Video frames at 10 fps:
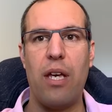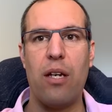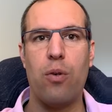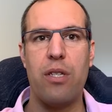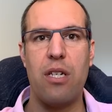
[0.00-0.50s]

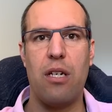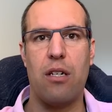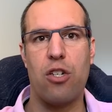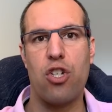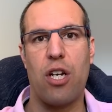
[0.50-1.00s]
equity in
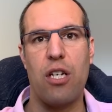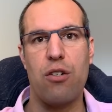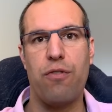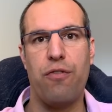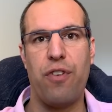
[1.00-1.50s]

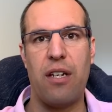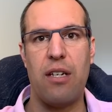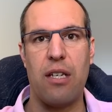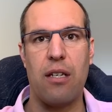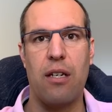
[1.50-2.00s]
exchange for
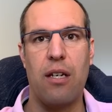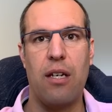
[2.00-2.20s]
funding